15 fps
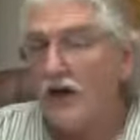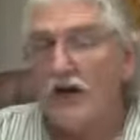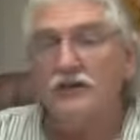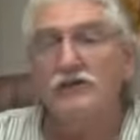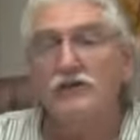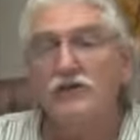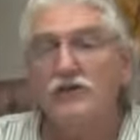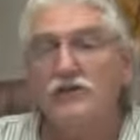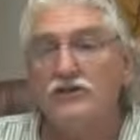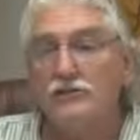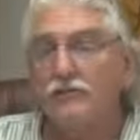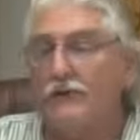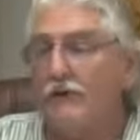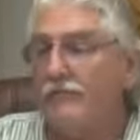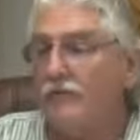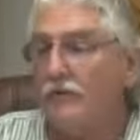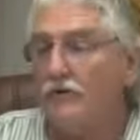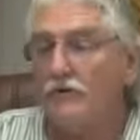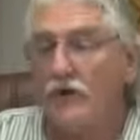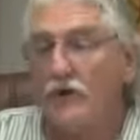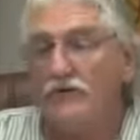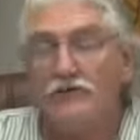constitution people
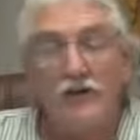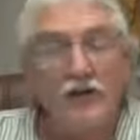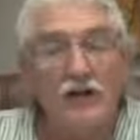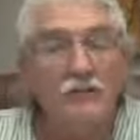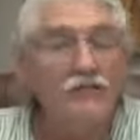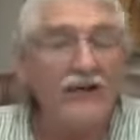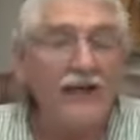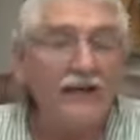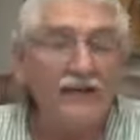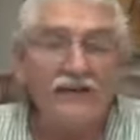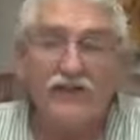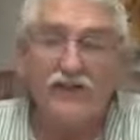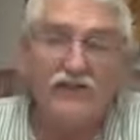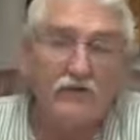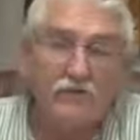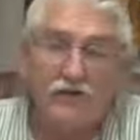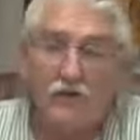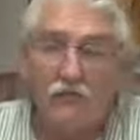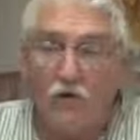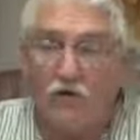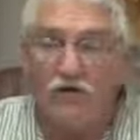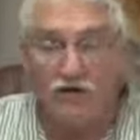and those that lymphatic systems
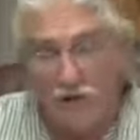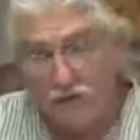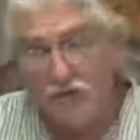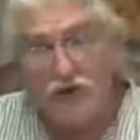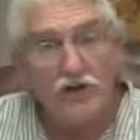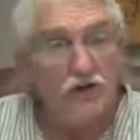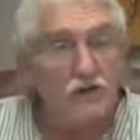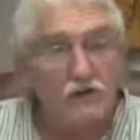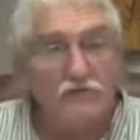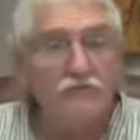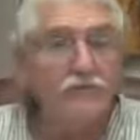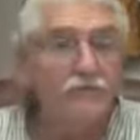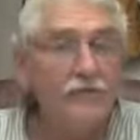are more subacute.